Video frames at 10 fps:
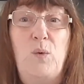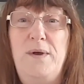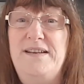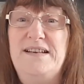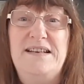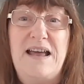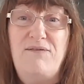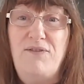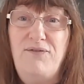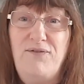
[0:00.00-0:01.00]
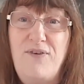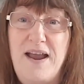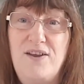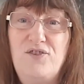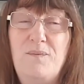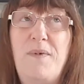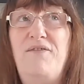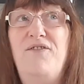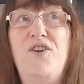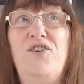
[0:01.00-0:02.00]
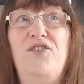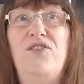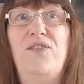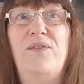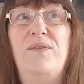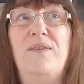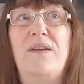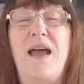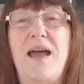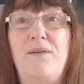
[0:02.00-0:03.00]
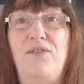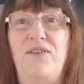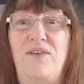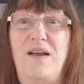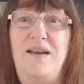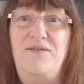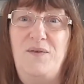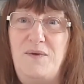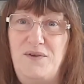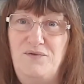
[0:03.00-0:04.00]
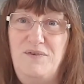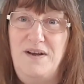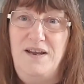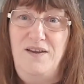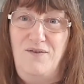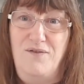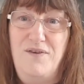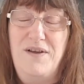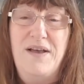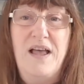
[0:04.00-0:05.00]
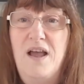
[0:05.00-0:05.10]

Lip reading: we didn't have a fridge. In my first houses that I lived in when I was really young,